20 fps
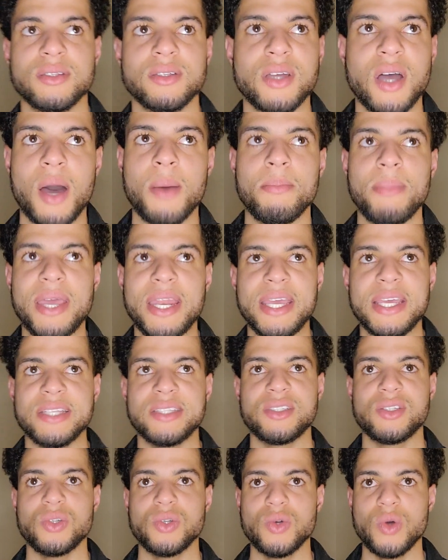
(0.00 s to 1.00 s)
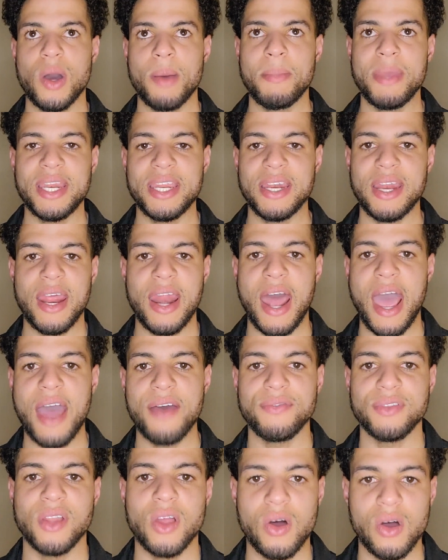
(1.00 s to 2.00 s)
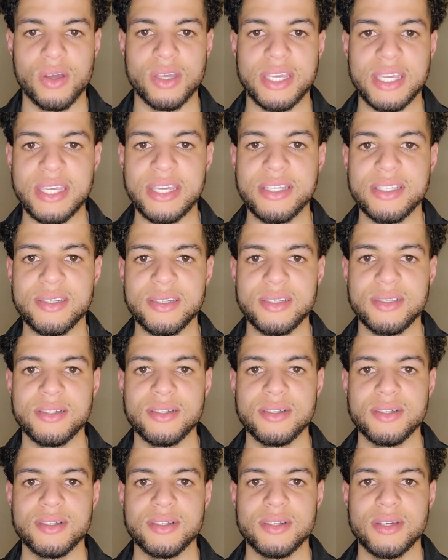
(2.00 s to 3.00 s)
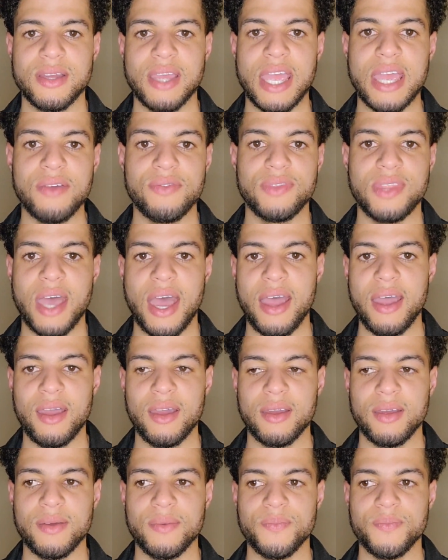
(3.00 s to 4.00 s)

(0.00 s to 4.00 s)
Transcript: a minute to a minute and a half long each, if that.